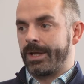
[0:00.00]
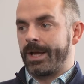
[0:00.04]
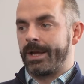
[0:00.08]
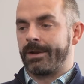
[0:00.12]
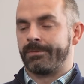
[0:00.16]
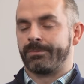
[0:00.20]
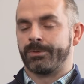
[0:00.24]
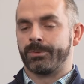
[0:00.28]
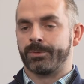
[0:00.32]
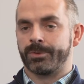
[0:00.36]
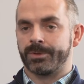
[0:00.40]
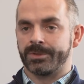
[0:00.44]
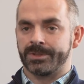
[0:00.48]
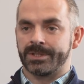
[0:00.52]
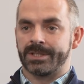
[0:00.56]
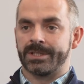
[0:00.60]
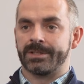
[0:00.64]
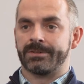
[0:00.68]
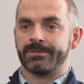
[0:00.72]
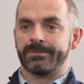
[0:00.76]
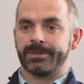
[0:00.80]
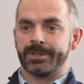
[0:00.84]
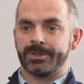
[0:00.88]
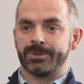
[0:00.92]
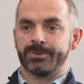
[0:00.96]
everyone as
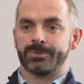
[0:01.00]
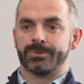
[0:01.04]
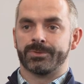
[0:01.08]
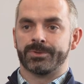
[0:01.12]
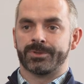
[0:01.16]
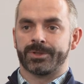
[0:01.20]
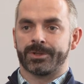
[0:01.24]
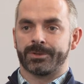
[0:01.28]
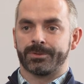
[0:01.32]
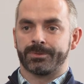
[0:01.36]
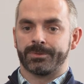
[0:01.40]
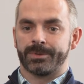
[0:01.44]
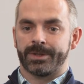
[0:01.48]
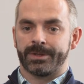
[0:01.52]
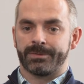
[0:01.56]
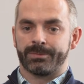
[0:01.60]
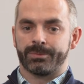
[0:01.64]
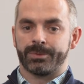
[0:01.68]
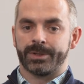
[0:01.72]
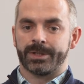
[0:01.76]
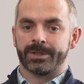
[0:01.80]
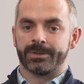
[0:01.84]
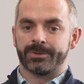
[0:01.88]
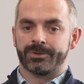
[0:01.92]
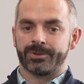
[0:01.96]
individuals, so if
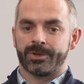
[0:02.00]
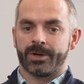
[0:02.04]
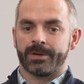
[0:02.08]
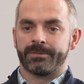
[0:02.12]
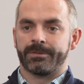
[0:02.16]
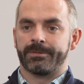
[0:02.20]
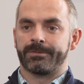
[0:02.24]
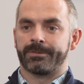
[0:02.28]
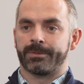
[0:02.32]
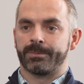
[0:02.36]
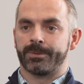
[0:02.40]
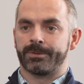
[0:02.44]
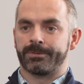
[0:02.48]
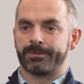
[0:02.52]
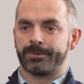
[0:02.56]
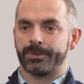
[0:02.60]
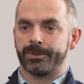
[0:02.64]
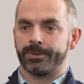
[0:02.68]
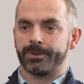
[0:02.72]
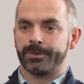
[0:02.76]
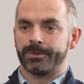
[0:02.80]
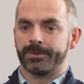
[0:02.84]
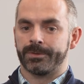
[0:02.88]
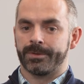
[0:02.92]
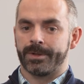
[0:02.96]
we can drive it from the
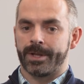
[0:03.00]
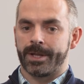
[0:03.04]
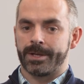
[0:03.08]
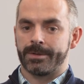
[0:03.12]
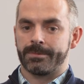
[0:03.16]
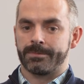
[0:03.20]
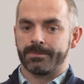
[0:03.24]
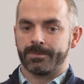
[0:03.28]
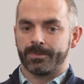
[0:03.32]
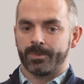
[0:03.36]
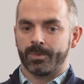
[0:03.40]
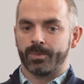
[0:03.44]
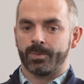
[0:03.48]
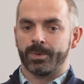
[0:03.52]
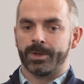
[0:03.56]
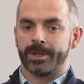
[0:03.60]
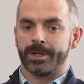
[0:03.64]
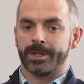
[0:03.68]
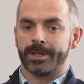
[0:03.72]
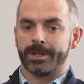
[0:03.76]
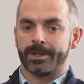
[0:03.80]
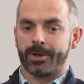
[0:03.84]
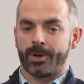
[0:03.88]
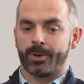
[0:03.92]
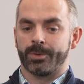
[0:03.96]
front, then
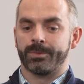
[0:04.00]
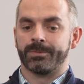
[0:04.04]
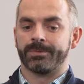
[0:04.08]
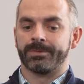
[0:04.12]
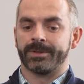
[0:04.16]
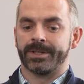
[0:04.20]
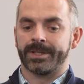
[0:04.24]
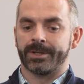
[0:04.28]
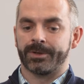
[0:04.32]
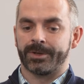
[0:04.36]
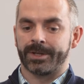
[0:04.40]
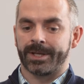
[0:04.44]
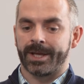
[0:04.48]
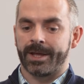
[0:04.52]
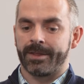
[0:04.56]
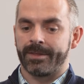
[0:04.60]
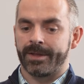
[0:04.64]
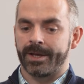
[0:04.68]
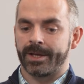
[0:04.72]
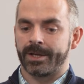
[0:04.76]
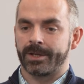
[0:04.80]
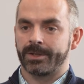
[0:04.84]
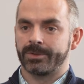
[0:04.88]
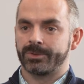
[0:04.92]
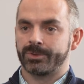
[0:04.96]
we're hopefully going to get
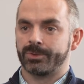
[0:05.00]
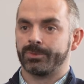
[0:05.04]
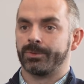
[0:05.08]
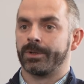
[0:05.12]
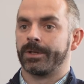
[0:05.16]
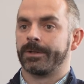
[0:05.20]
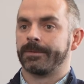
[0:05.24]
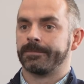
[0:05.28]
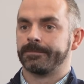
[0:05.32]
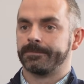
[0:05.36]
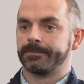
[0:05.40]
there sooner.